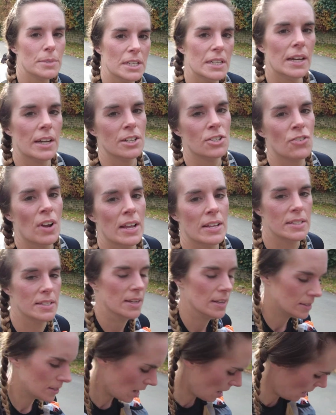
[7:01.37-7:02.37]
I'm
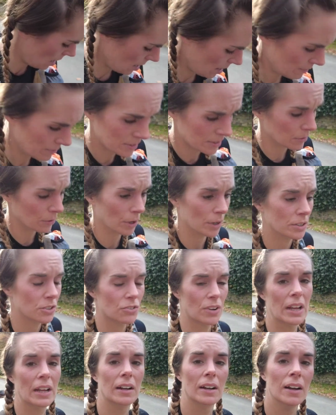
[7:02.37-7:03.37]
dehydrated. I've still got
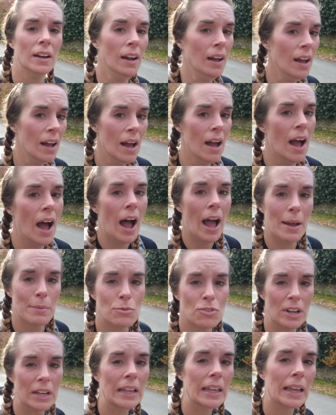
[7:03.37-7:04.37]
drink.
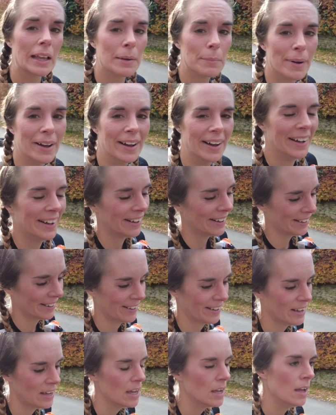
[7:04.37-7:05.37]
I'm drinking, but
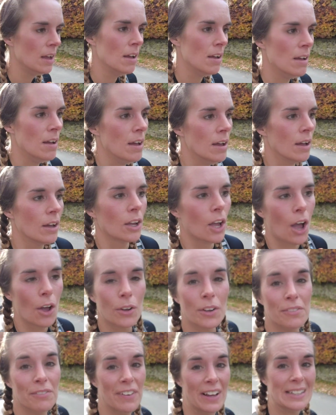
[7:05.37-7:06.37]

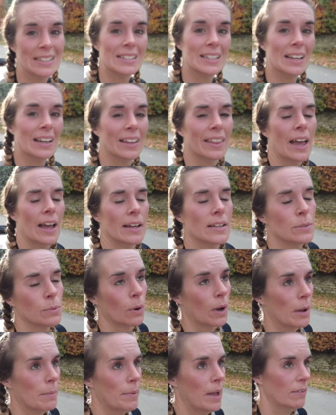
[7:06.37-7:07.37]
Coke and Fanta, that is
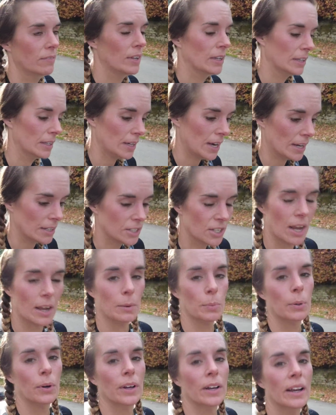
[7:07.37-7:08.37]
what I'm having at the next
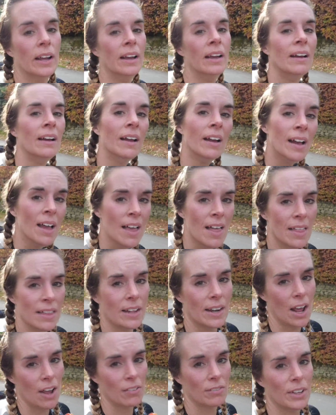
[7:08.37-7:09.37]
checkpoint,
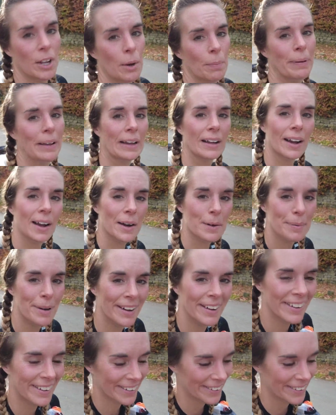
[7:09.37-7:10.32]
and hopefully I'll pick up.